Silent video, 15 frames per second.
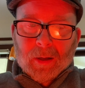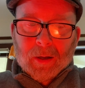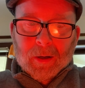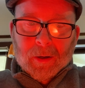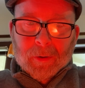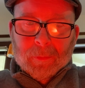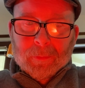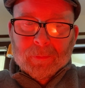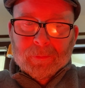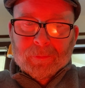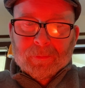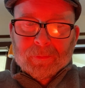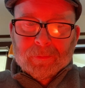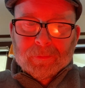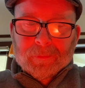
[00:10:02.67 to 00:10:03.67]
And
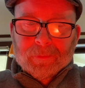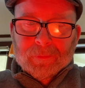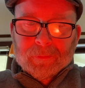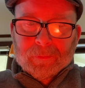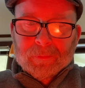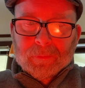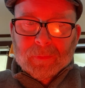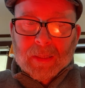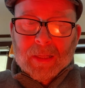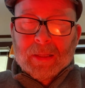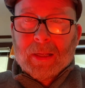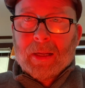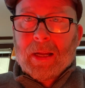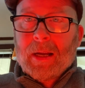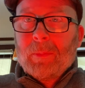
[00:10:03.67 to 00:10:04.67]

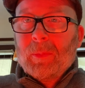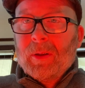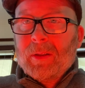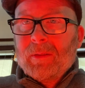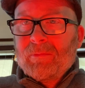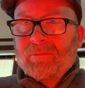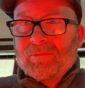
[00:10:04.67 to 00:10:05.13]
then Hamlet